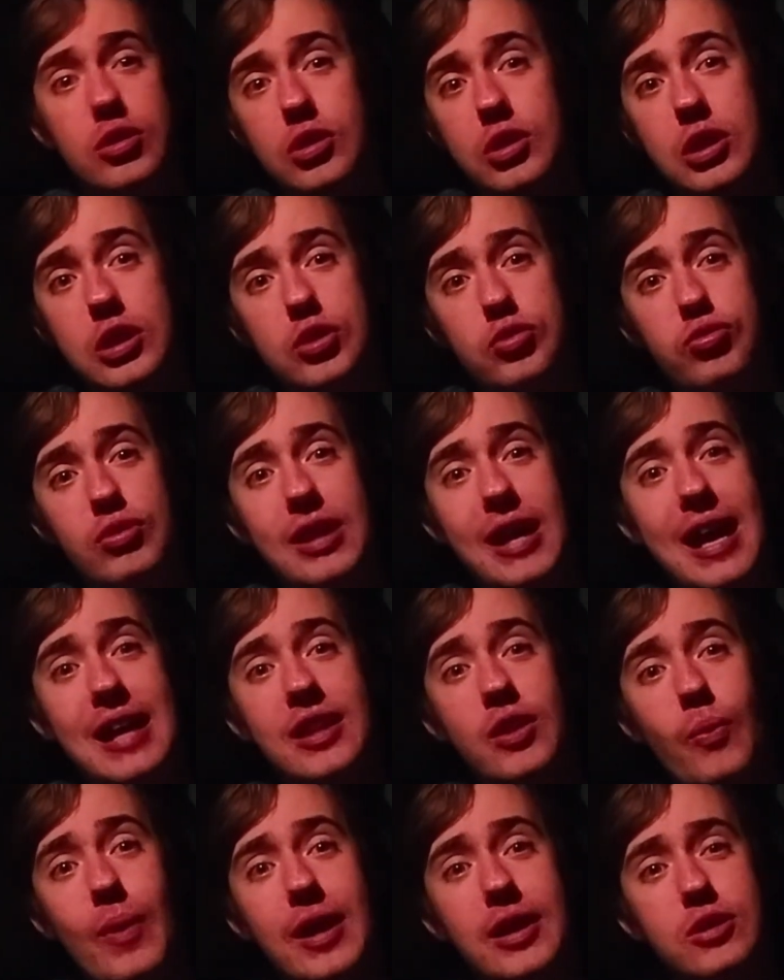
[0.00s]
Literally
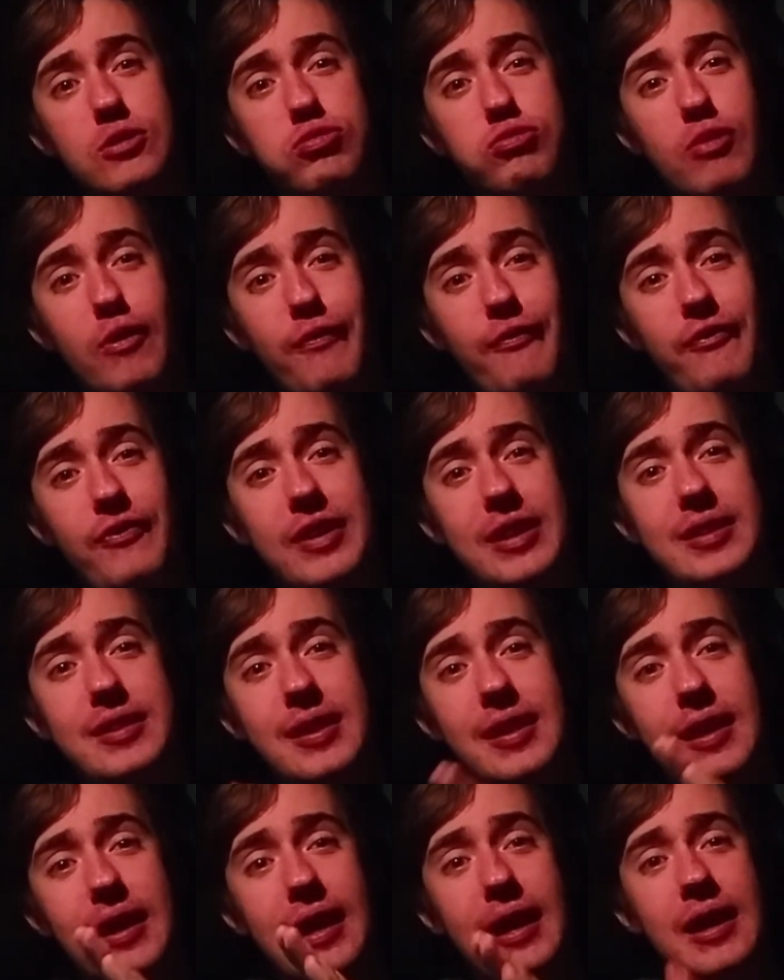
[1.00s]
anywhere, just
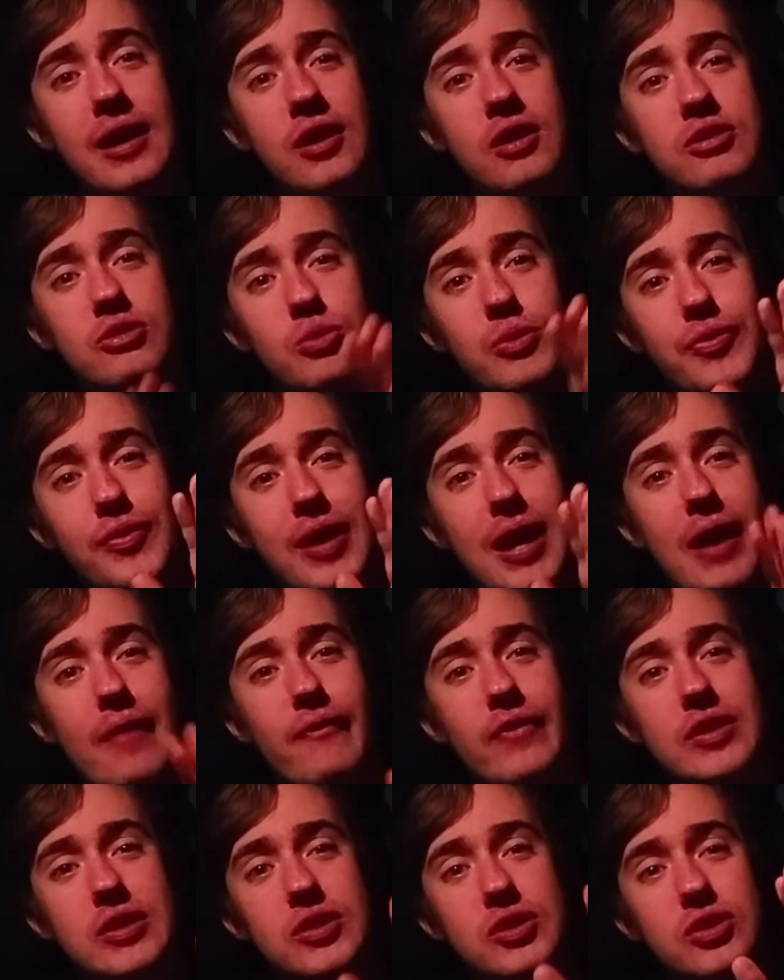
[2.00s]
graffiti England with
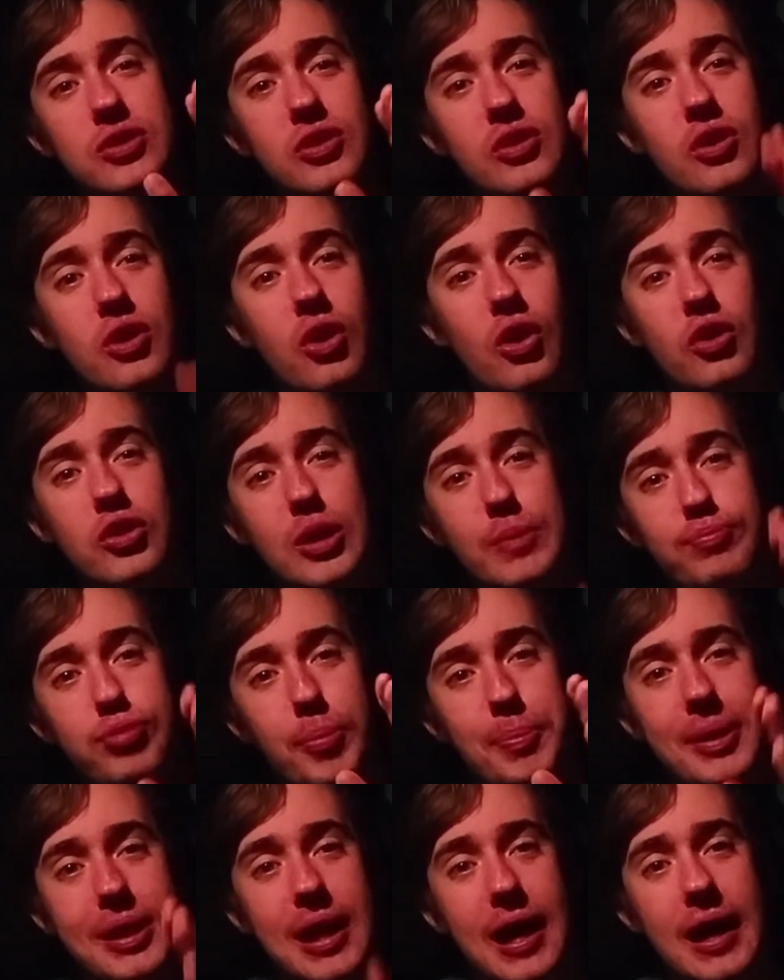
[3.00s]
Kevin's Corner
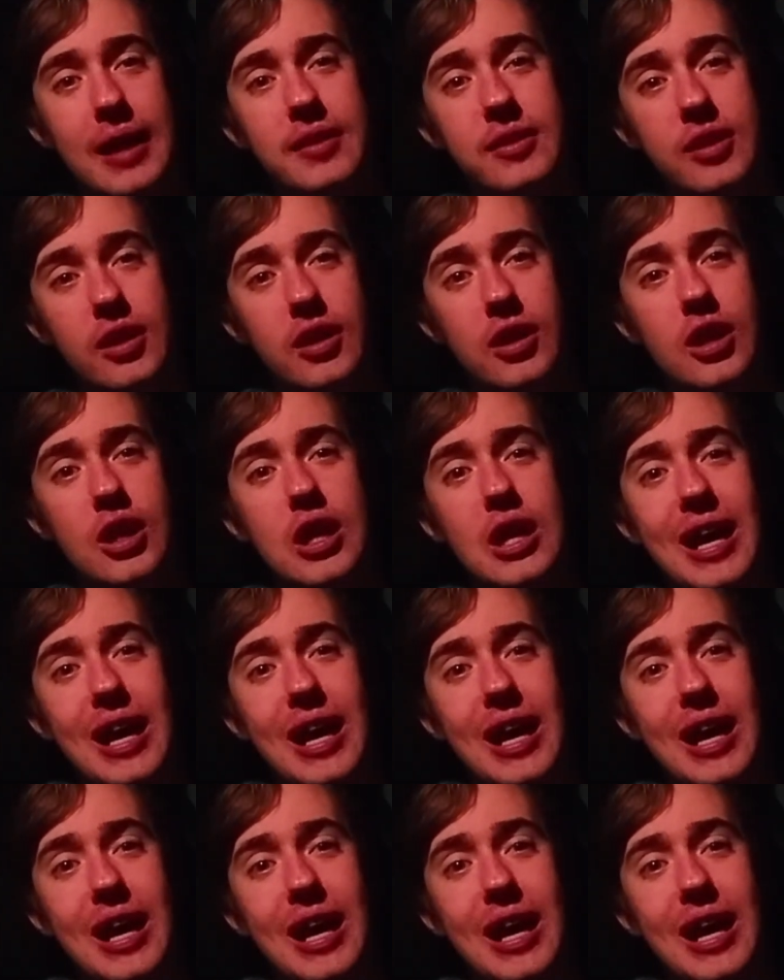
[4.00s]
propaganda,